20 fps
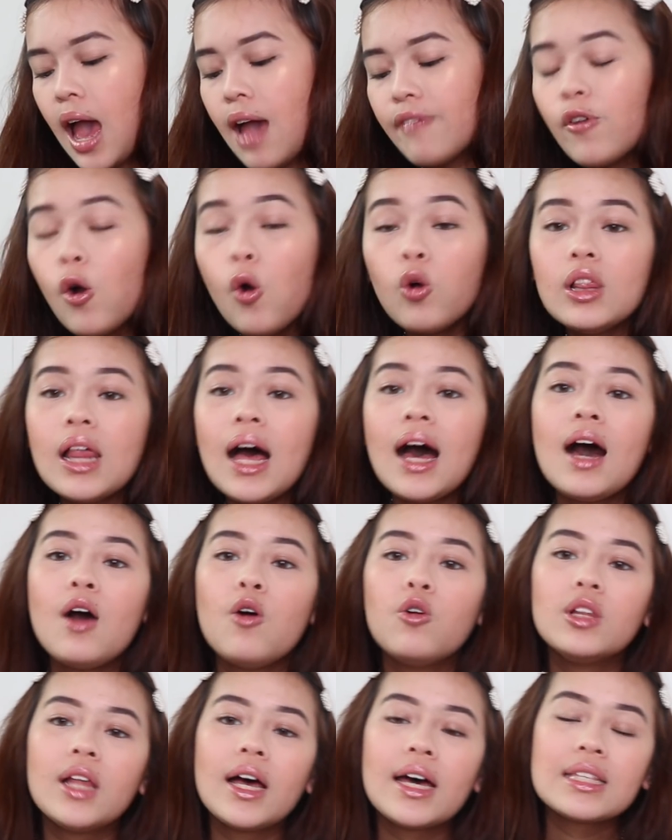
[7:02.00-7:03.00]
I have Ola.
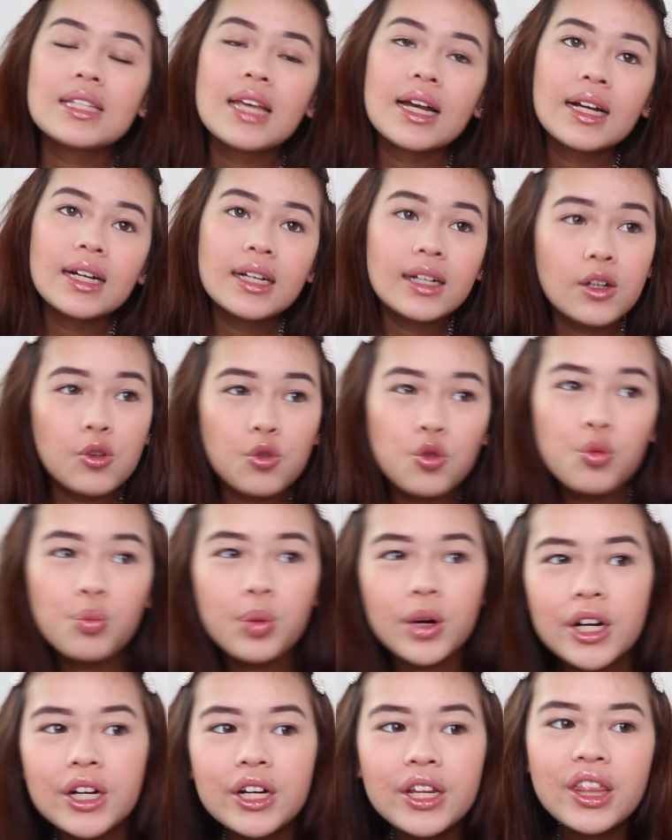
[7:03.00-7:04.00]
Ola is like a
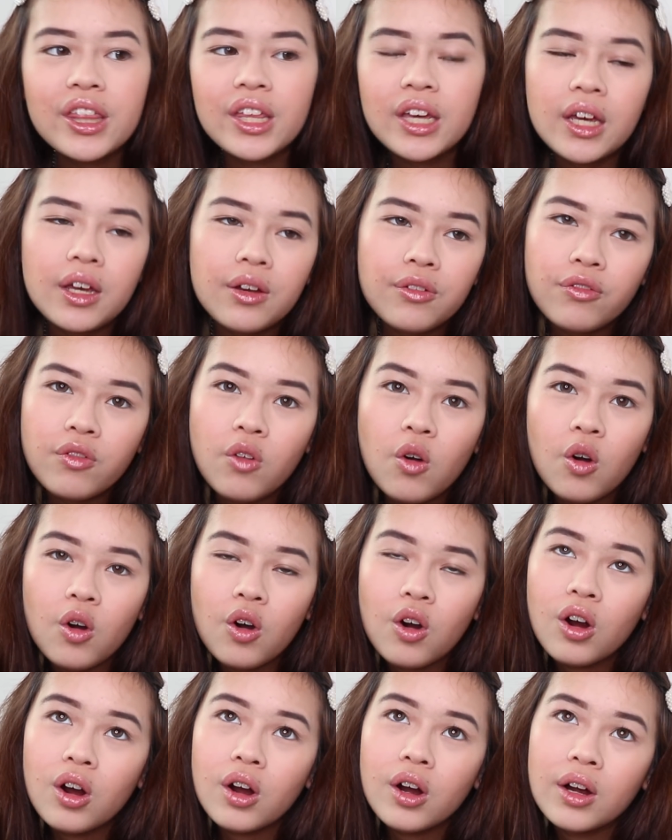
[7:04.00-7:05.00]
Uber thing
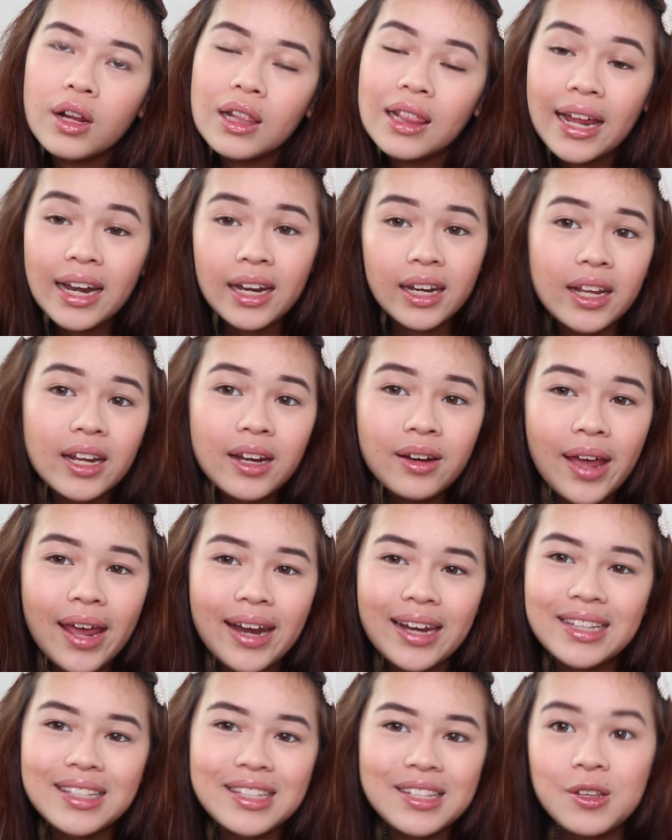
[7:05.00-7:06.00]
for London,
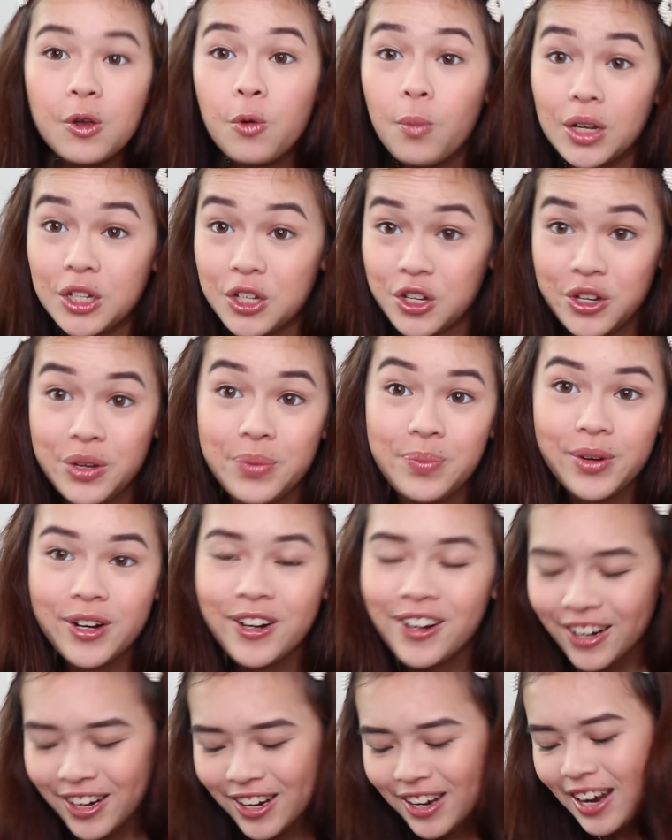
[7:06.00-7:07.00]
and it's so much
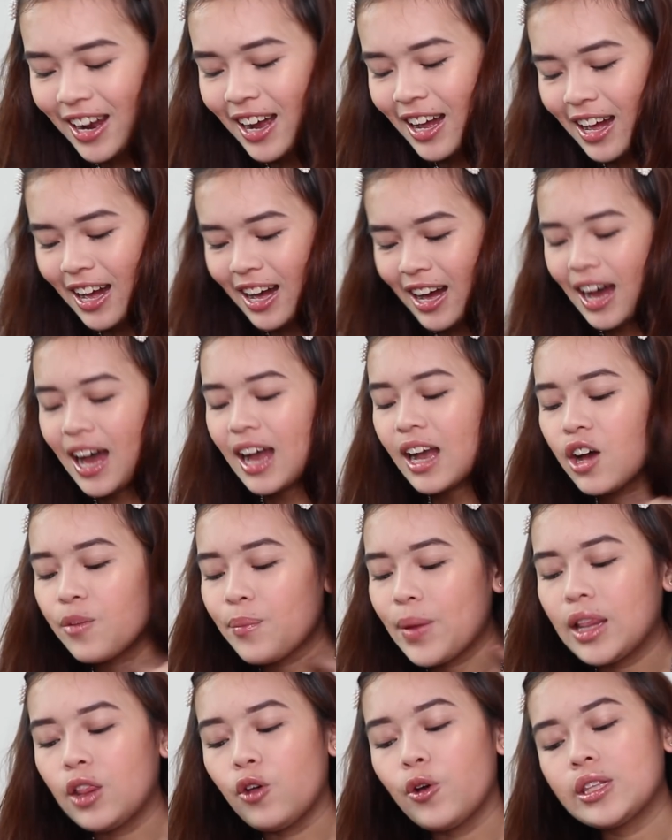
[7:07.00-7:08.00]
cheaper. I
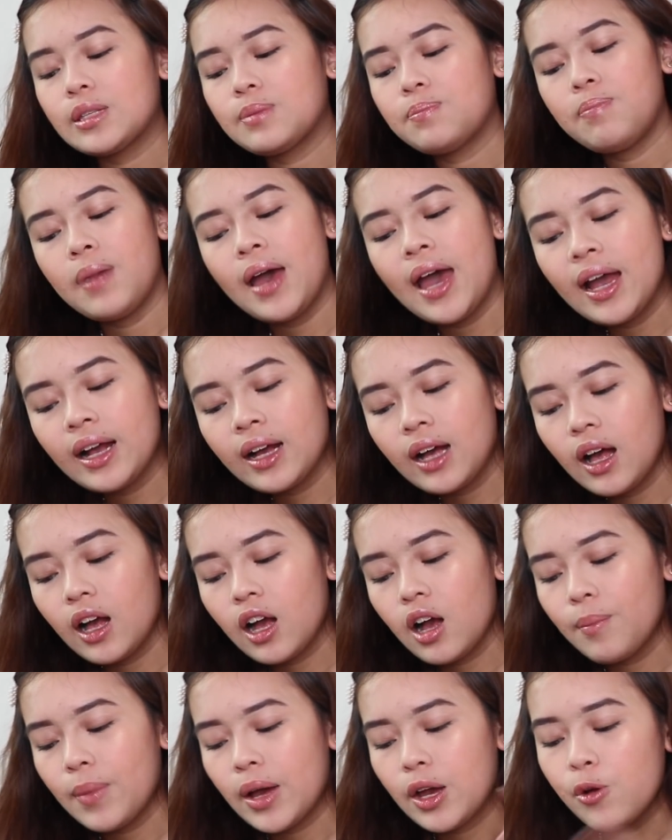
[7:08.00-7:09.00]
got my Lloyds Bank.
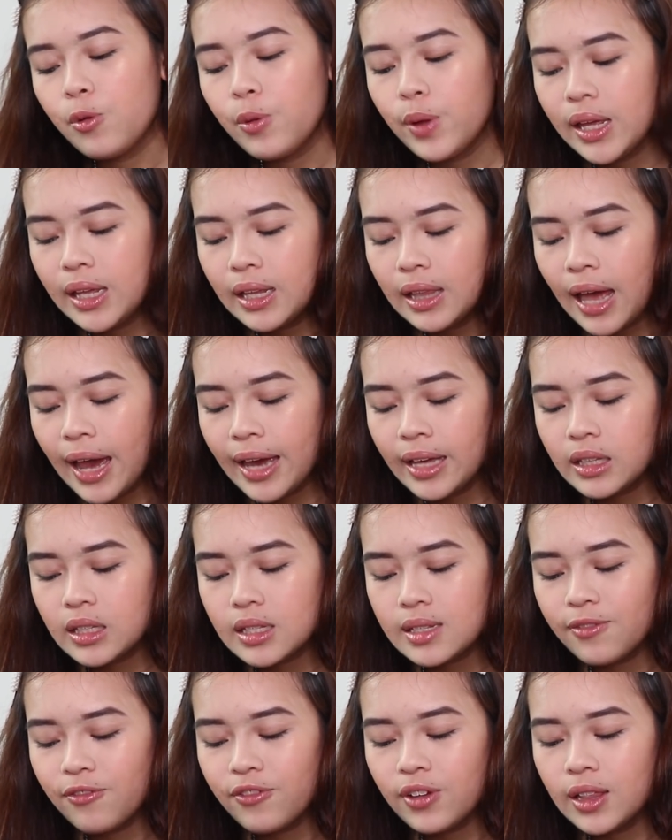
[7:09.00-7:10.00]
I got my Hui
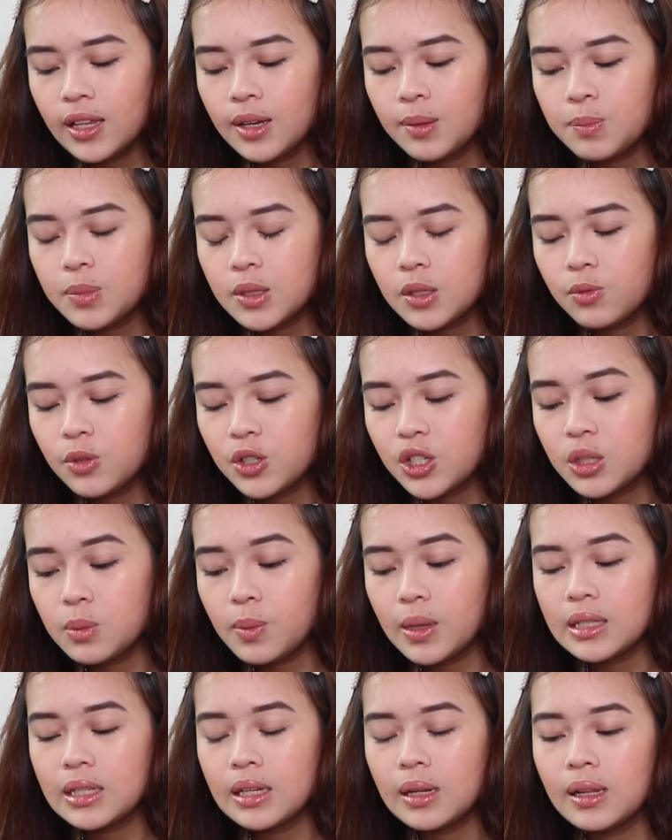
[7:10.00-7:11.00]
lights, Philips, which is
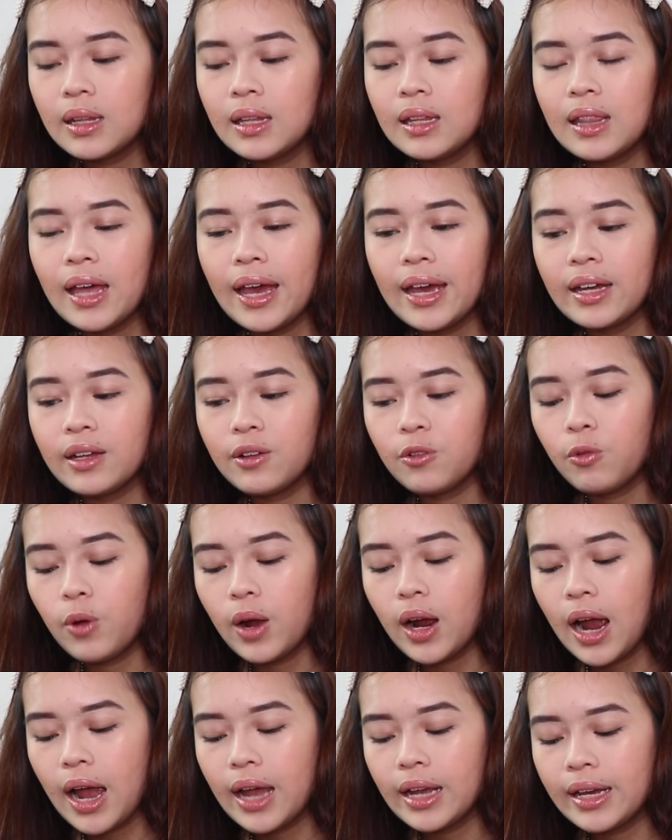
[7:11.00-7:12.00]
basically like
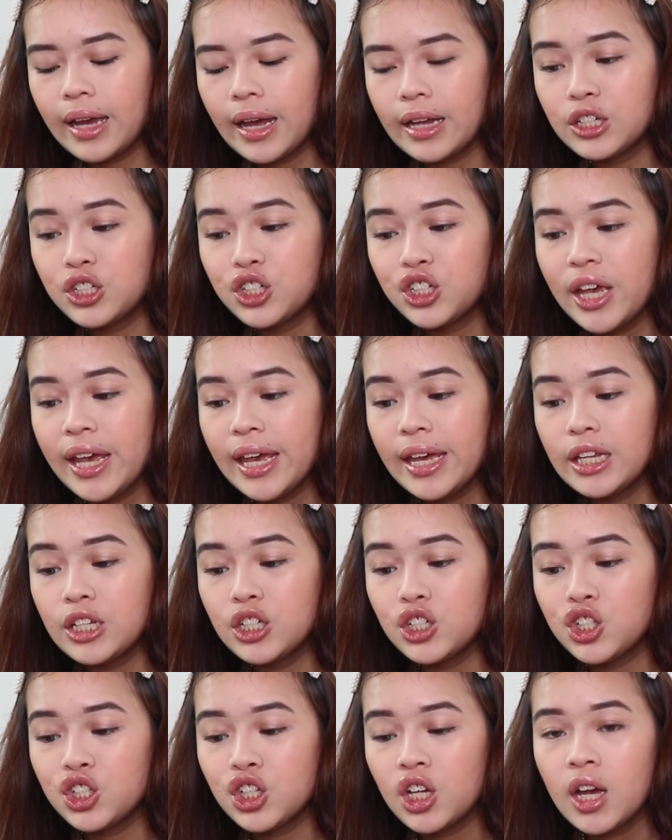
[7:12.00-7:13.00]
where I can
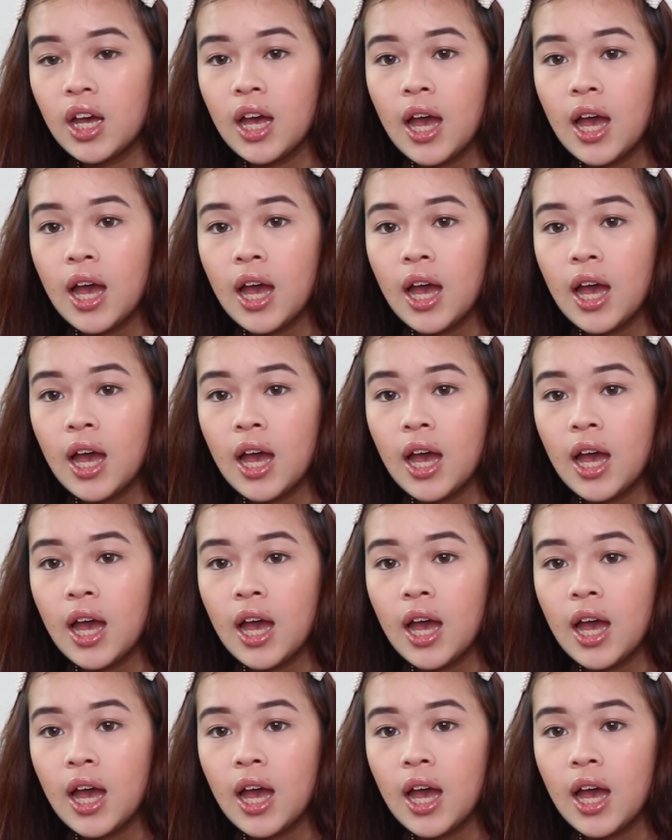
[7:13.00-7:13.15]
change